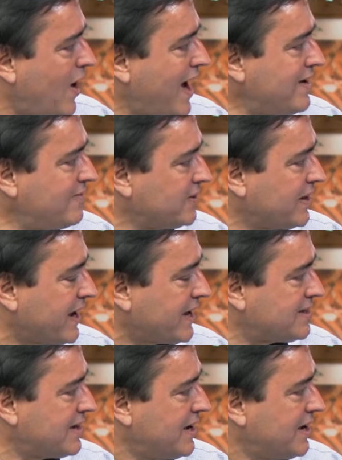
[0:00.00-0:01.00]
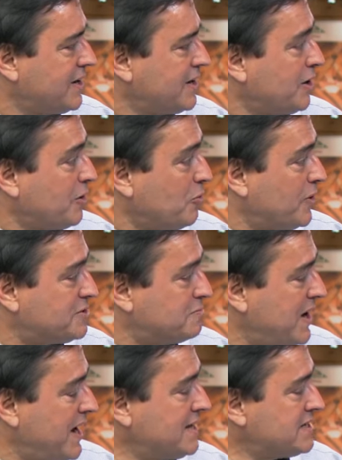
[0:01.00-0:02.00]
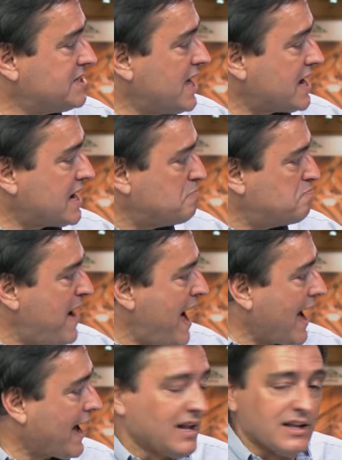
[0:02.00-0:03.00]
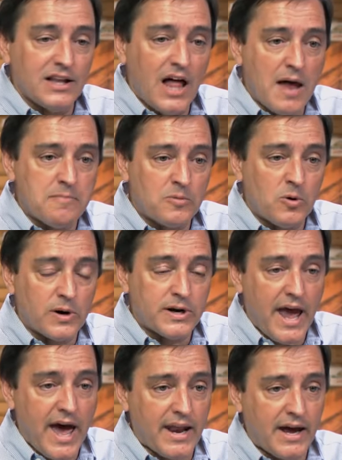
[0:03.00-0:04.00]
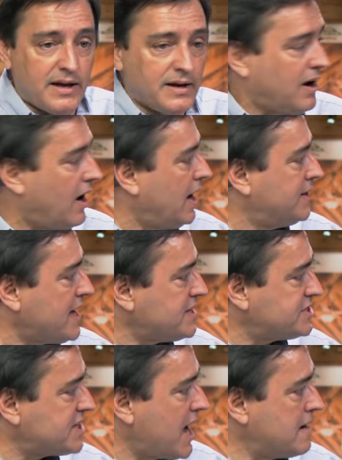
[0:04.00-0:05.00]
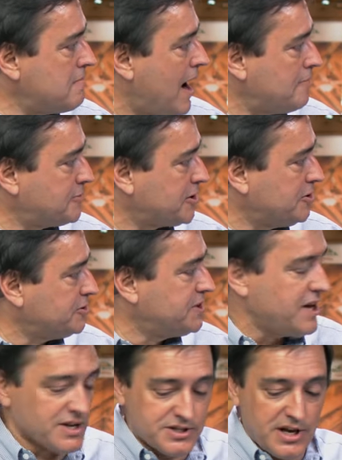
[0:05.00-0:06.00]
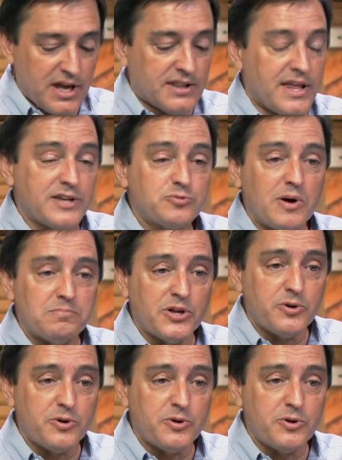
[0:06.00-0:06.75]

wavelength, which means they could pack a lot more data on that same optical disc. That's what